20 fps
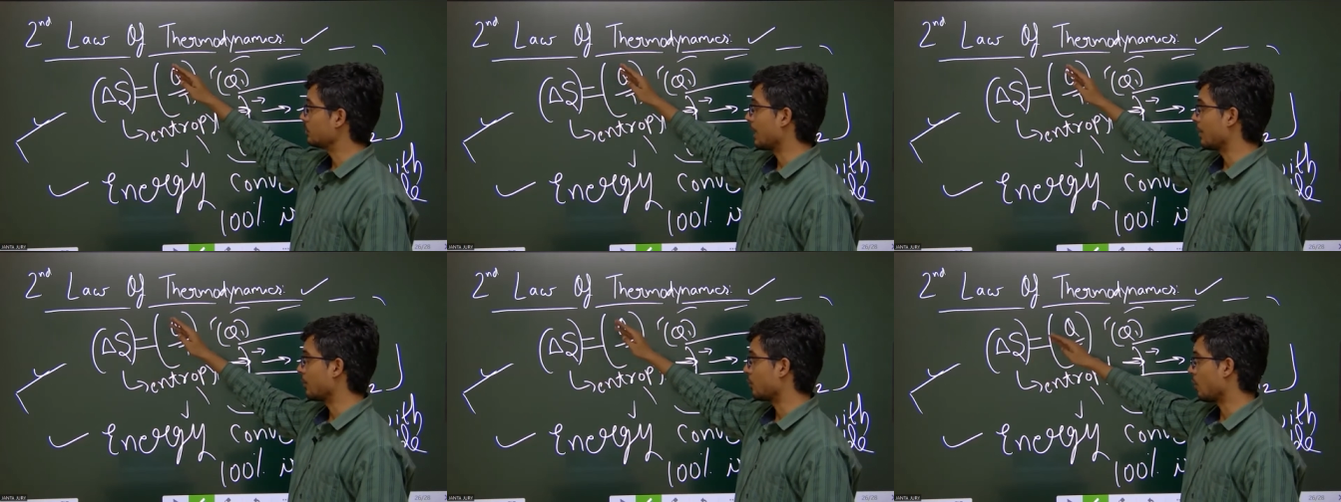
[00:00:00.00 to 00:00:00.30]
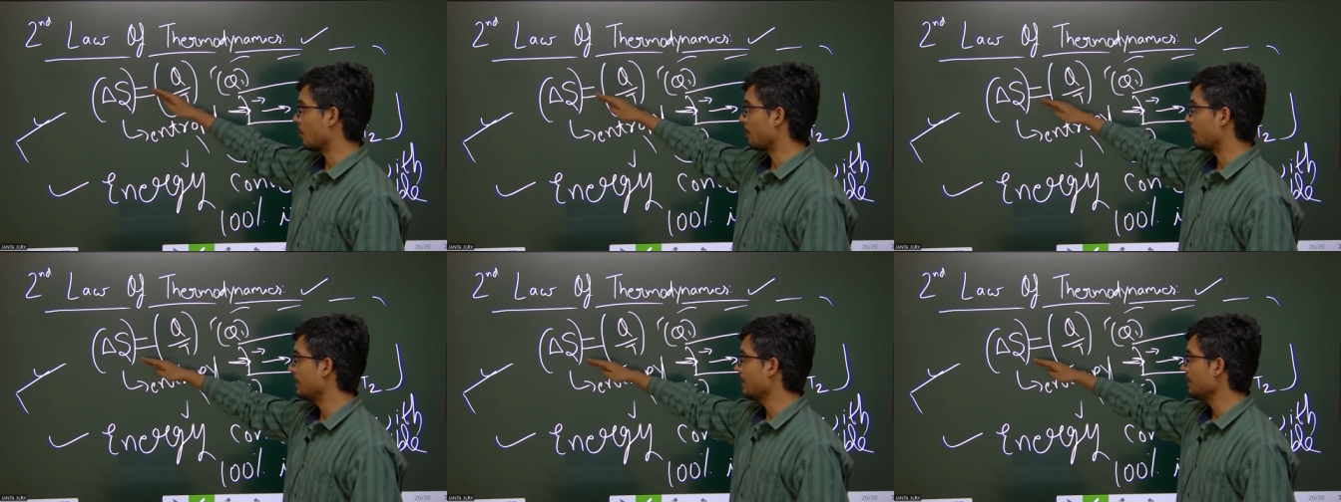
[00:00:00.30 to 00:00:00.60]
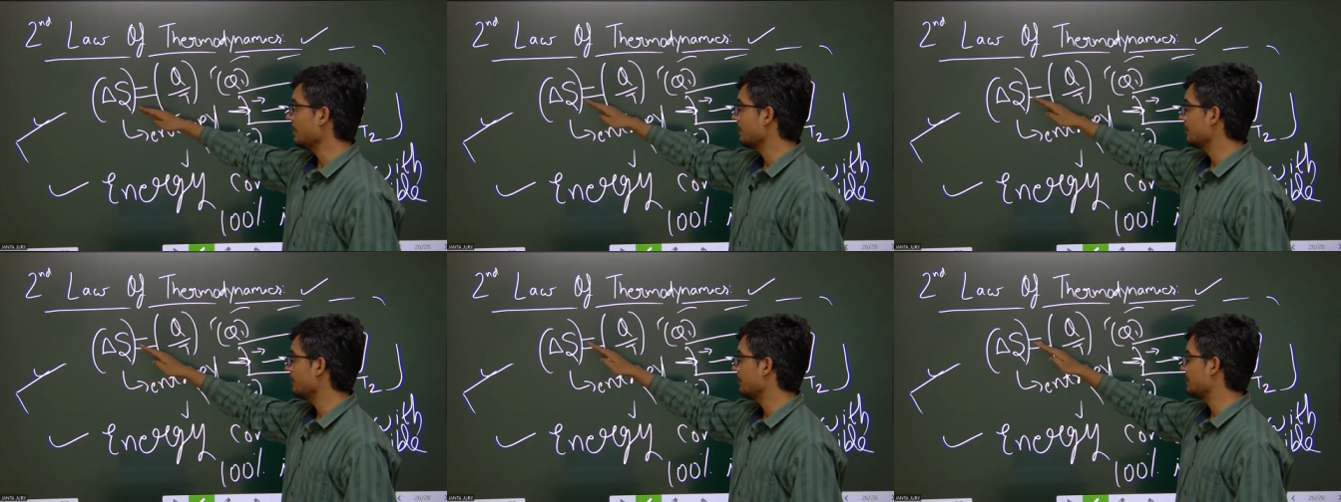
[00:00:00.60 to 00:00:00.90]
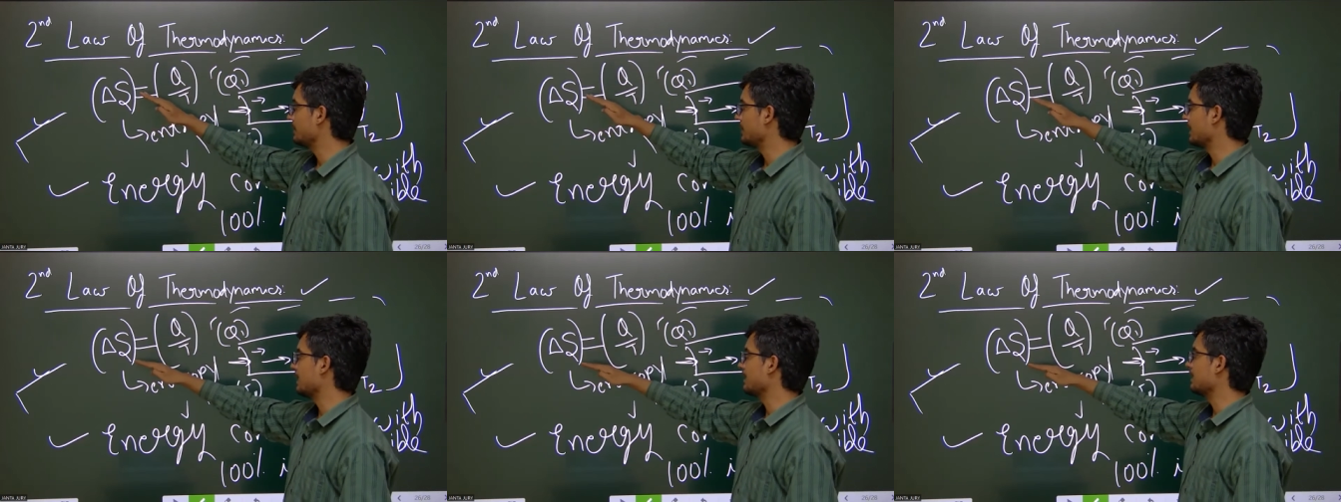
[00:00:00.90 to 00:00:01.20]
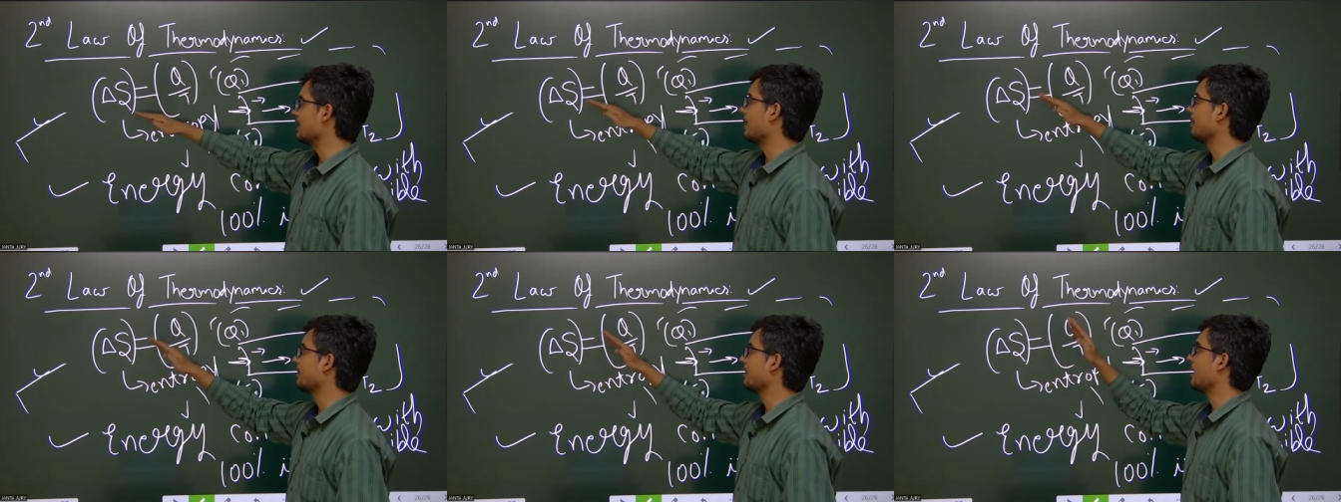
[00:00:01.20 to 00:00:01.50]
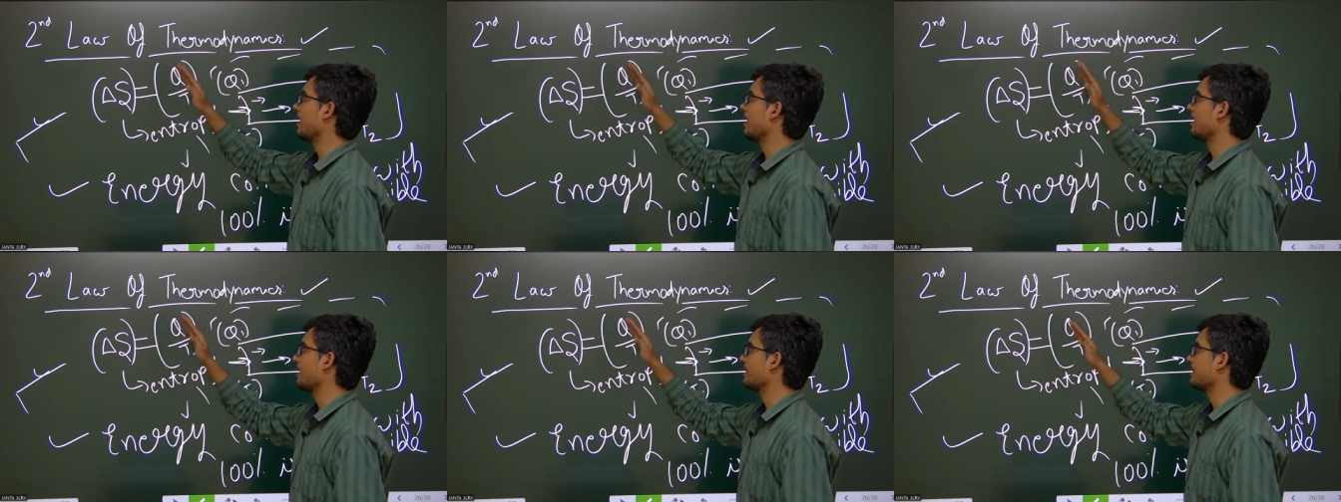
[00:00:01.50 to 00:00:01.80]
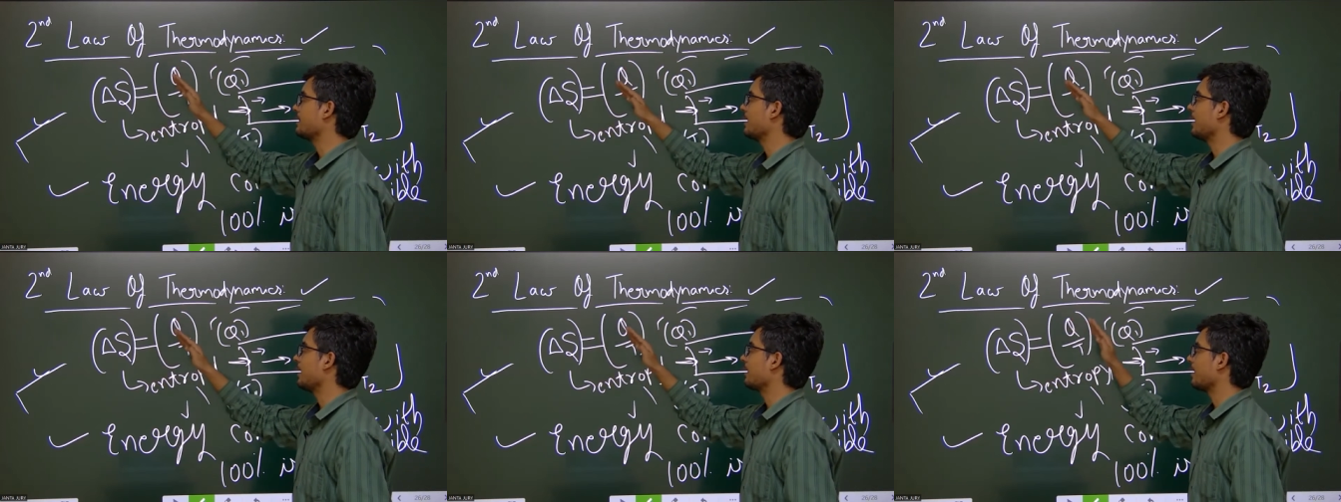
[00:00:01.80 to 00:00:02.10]
entropy, we state that the
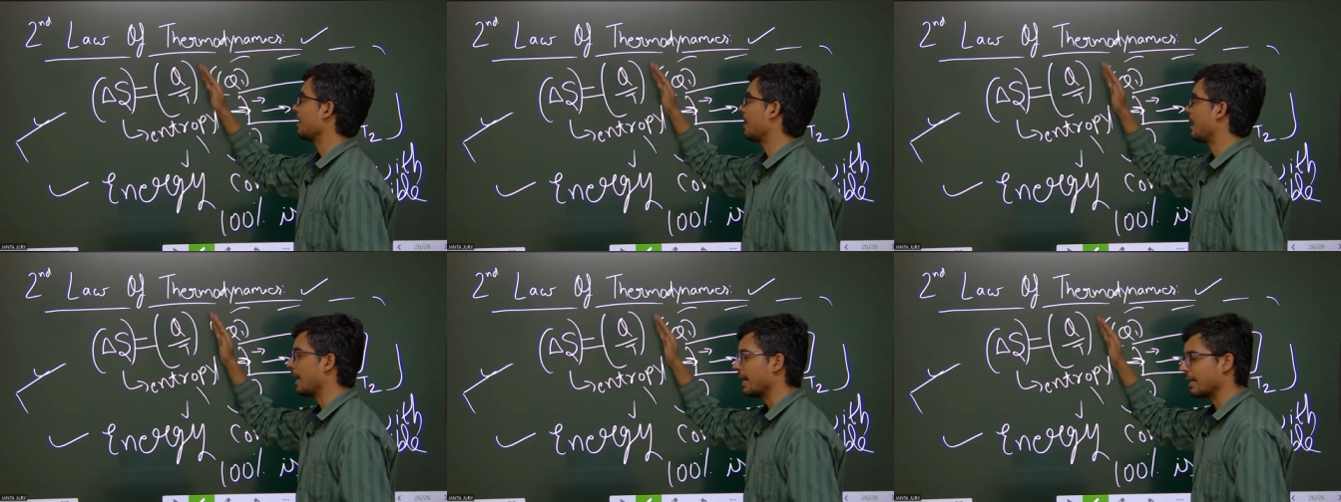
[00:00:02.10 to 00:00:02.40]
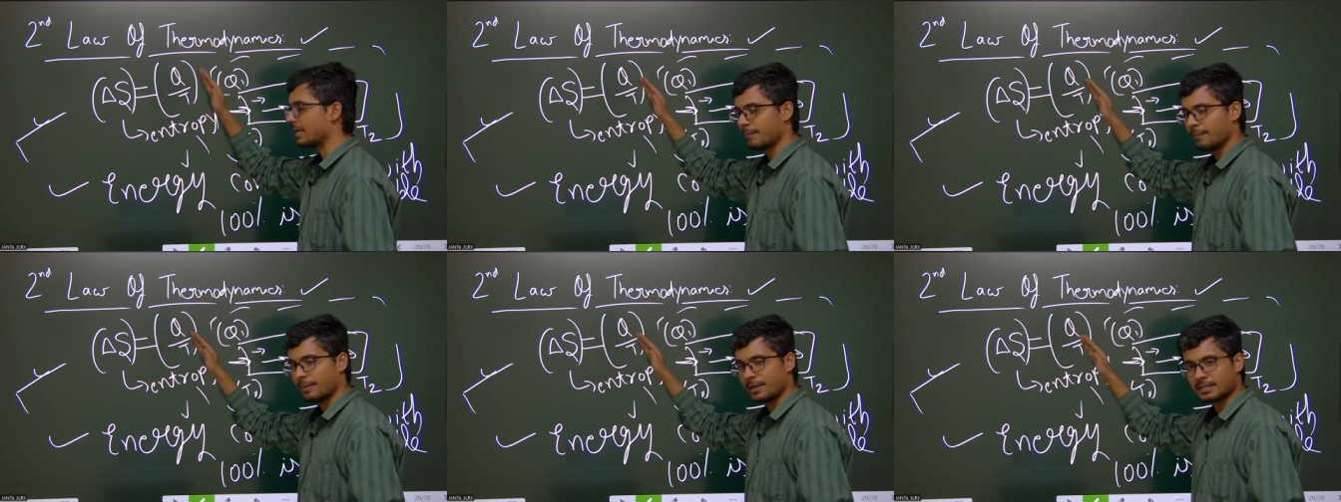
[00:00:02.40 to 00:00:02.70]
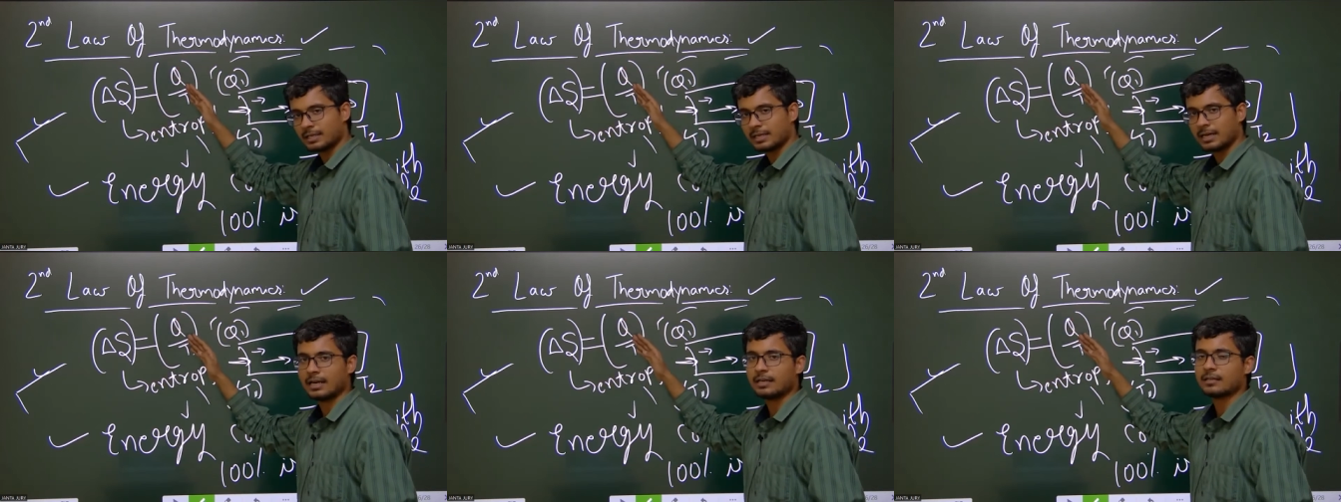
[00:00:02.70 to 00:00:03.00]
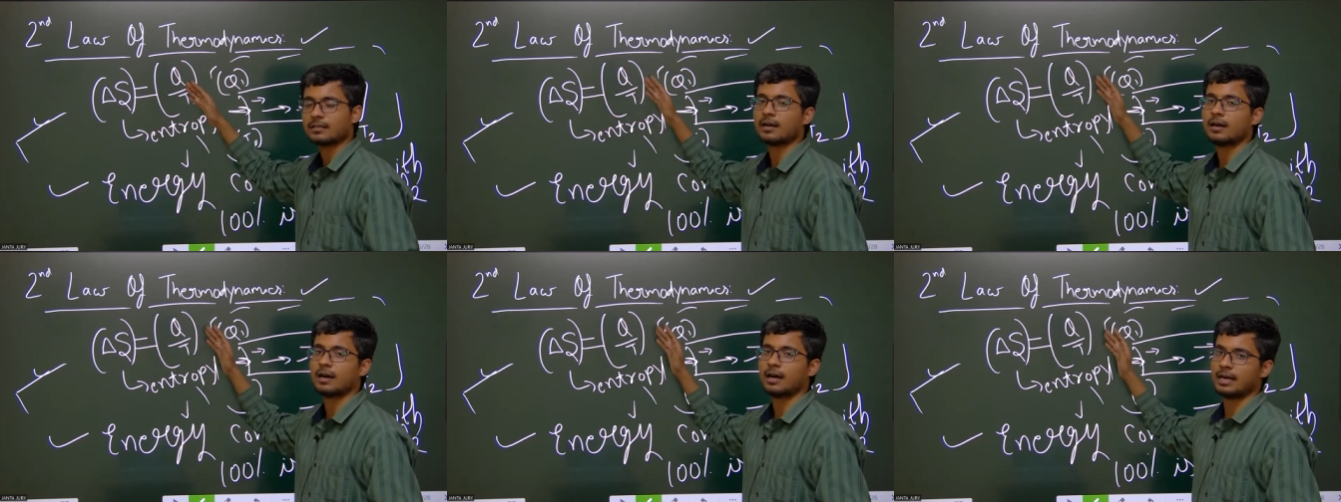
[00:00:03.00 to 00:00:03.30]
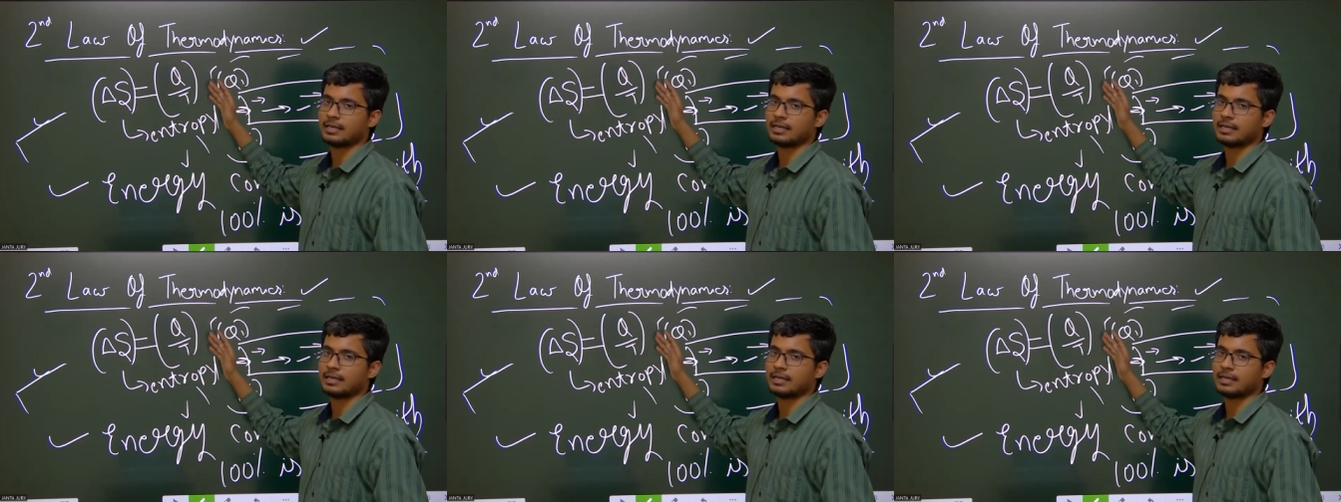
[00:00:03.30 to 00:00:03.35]
energy at higher temperature had